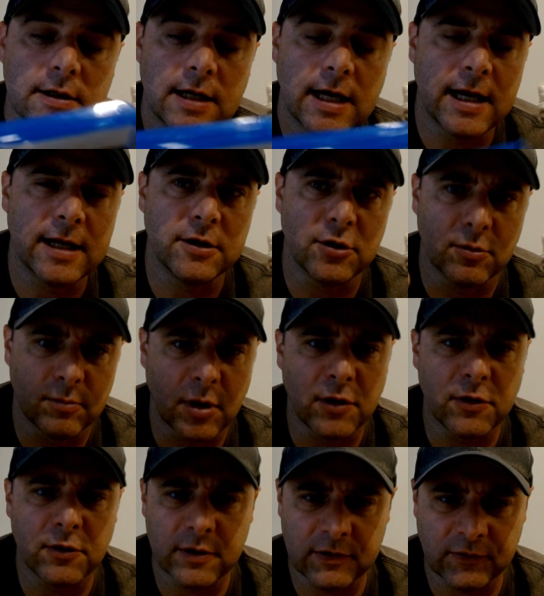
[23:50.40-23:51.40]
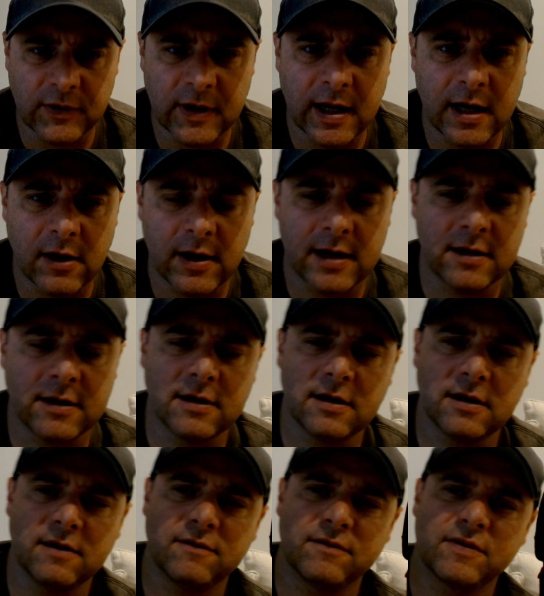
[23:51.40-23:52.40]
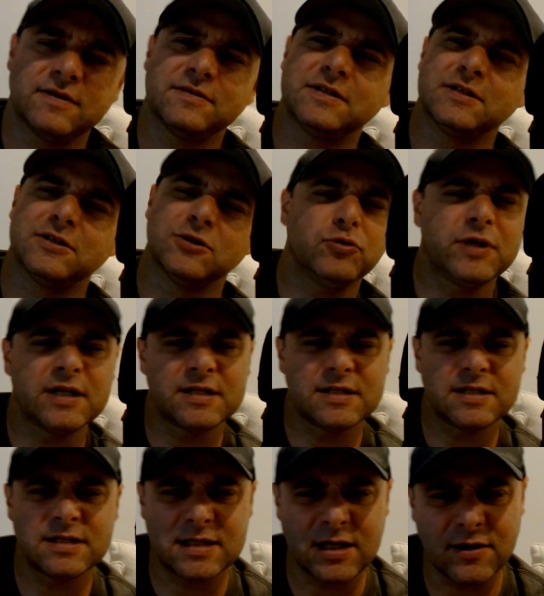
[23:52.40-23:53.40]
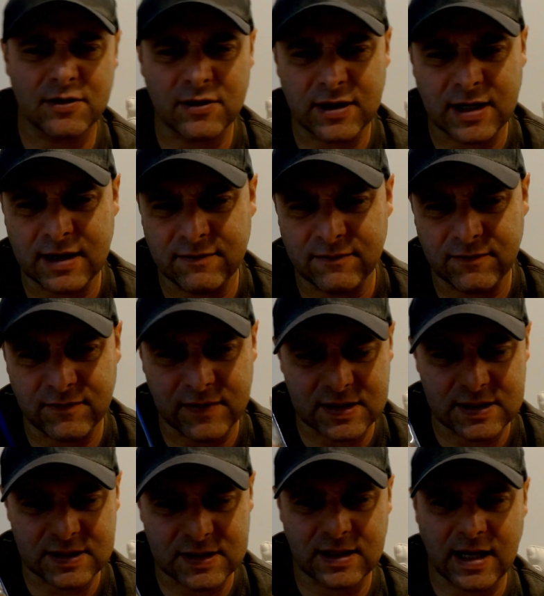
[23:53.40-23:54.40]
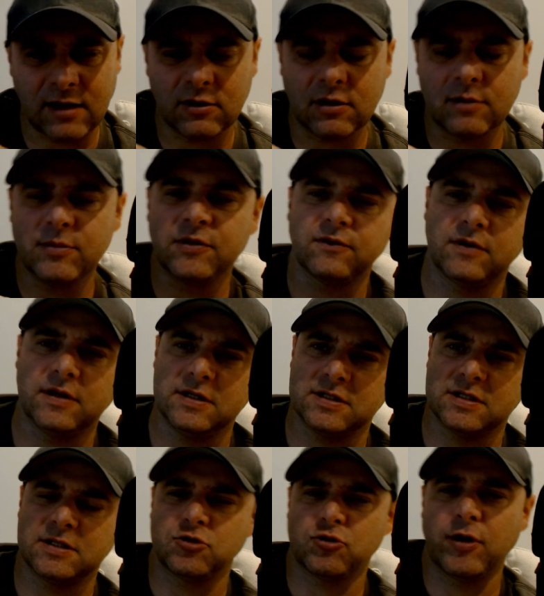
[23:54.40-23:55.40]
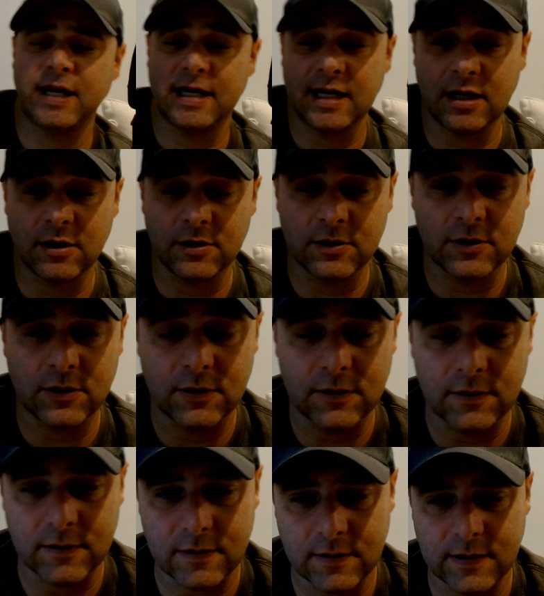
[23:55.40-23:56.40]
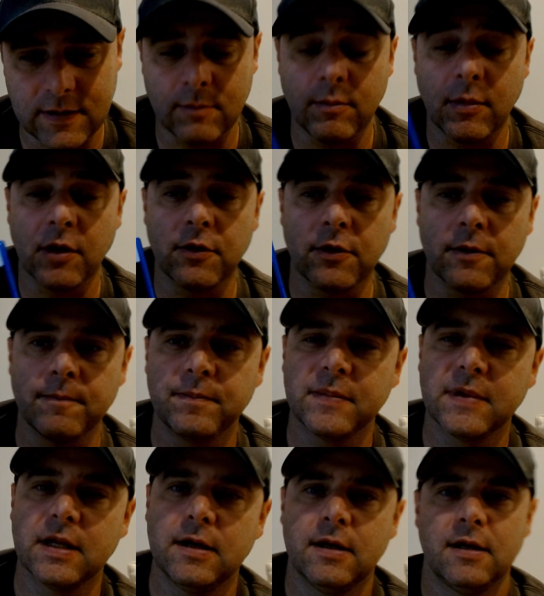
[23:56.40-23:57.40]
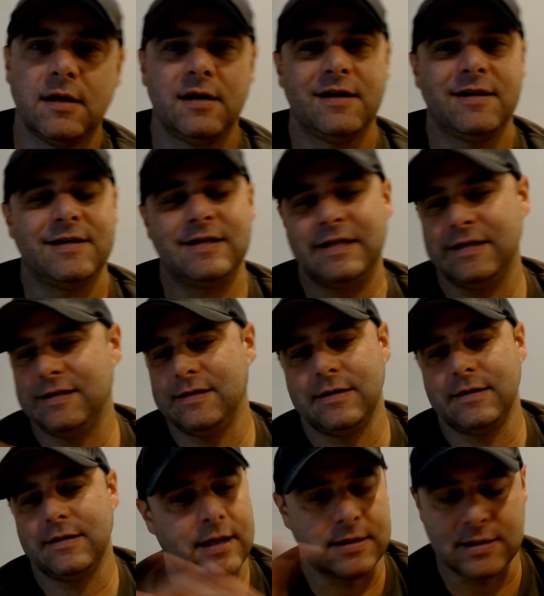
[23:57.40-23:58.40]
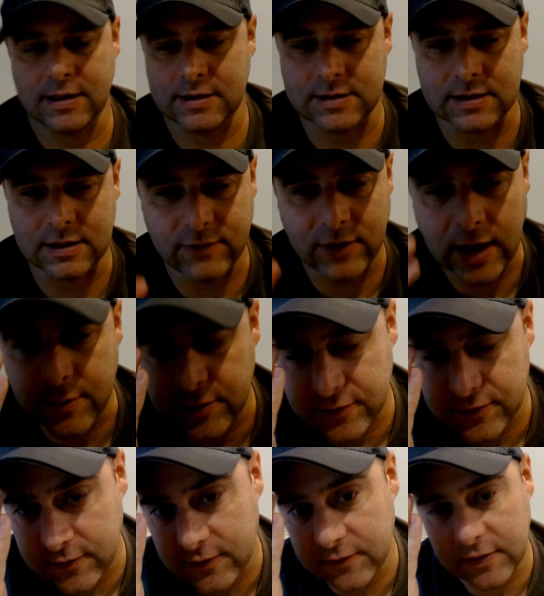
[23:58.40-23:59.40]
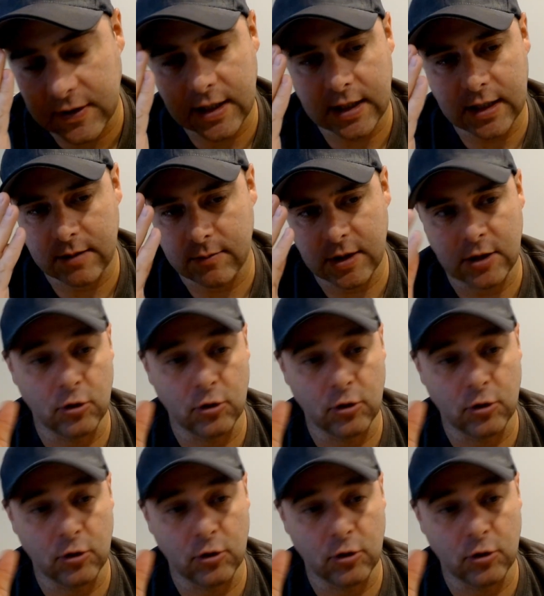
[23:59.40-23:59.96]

And your mother is there. And Lucas is the other kind of, he's the alchemist. He's training under their mother. A lot of sad stuff happens in this game.